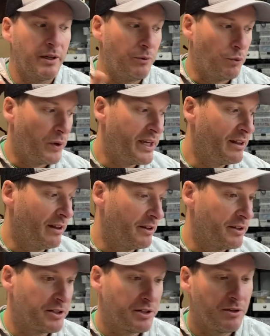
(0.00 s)

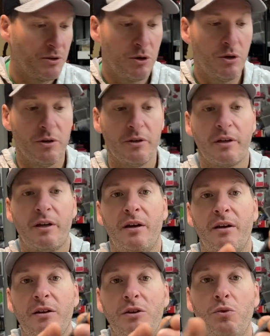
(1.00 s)
weedless hook,
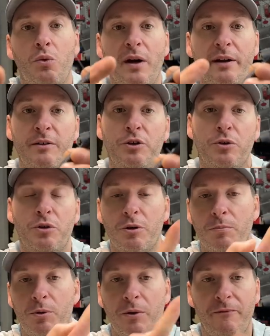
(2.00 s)
you want your
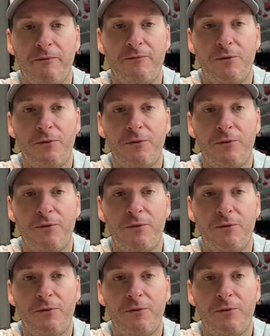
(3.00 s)
hook point